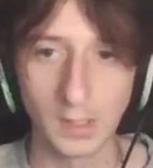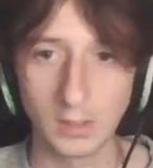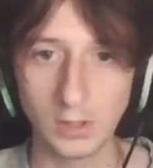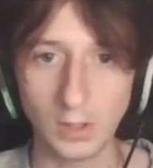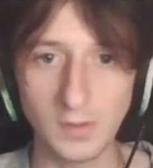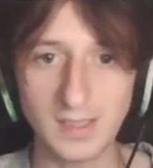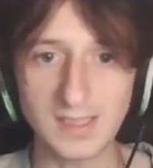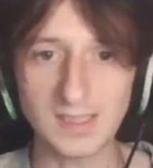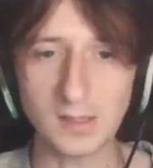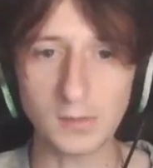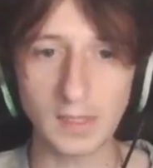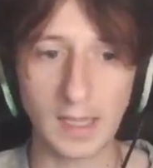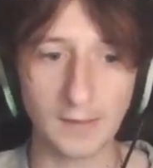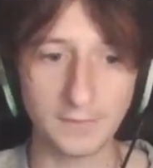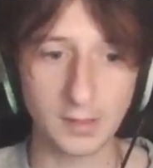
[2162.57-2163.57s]
You don't
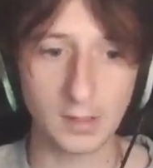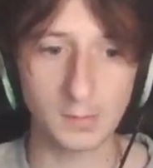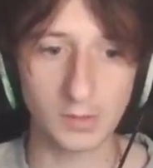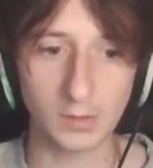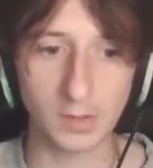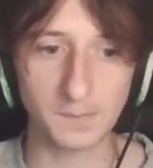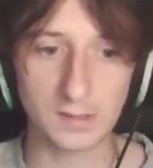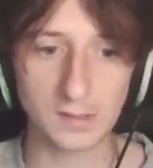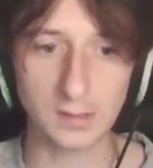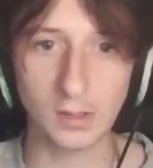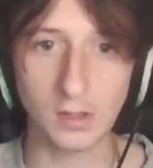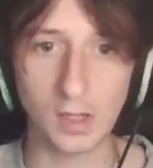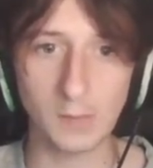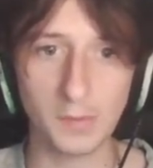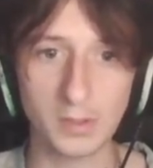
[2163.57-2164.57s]
necessarily have to come and grab this
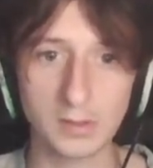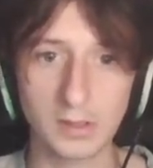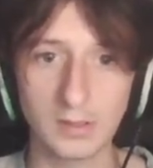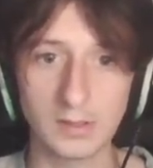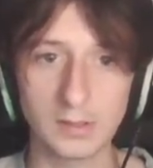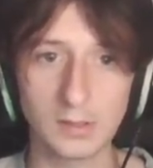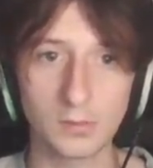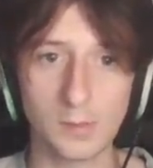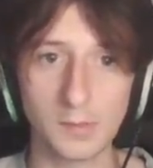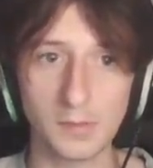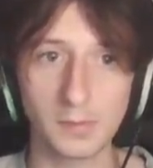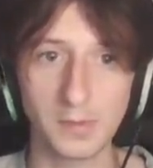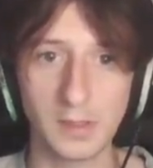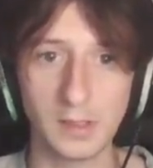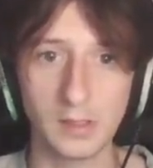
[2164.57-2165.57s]
lot. I personally like to grab
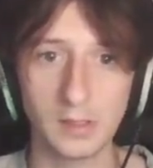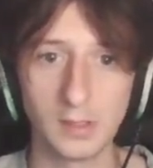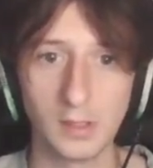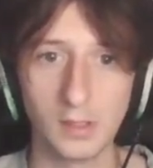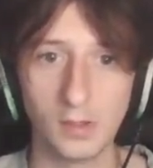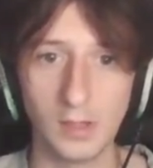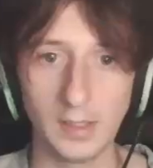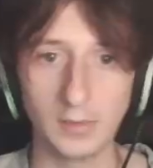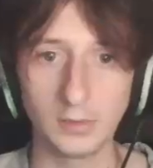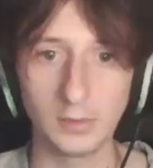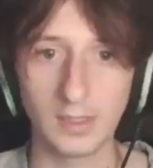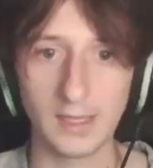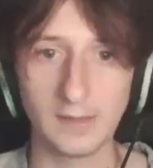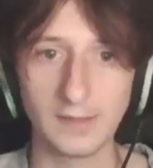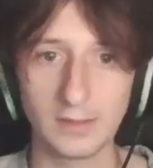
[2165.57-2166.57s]
up here, and you
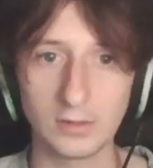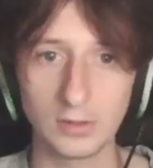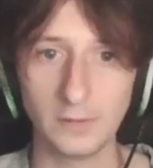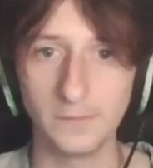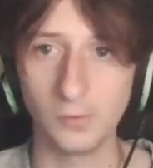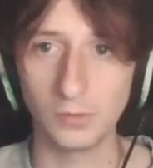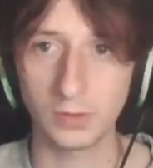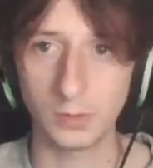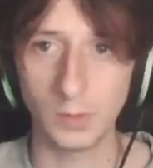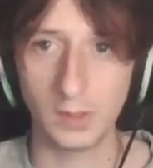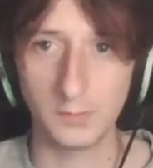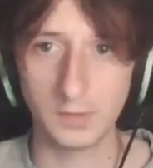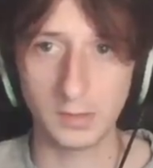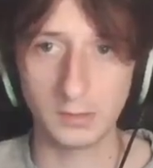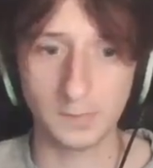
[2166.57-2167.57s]
can actually force your way
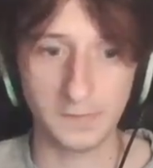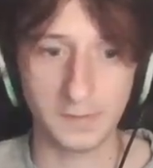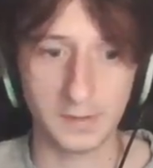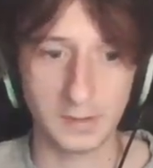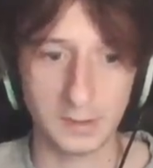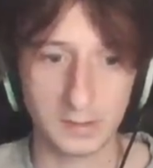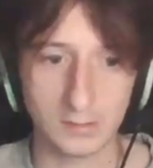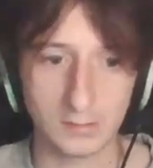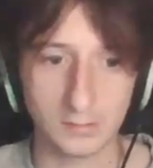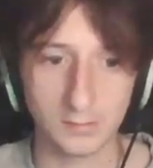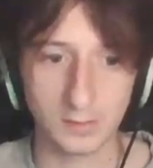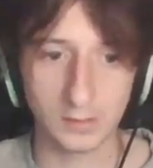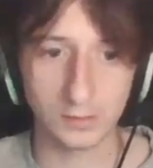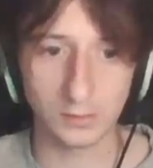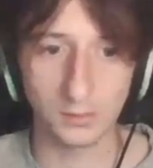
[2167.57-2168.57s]
up to grab this
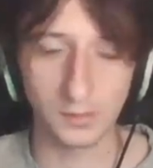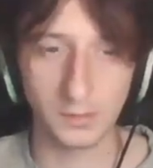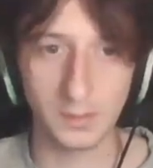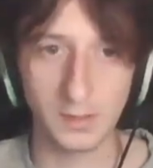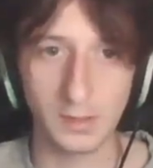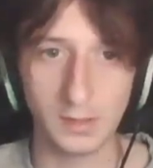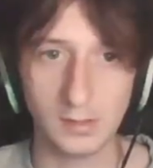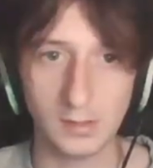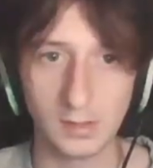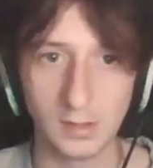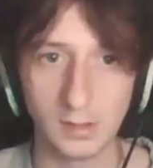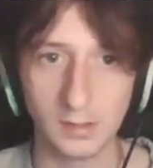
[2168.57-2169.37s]
group up here.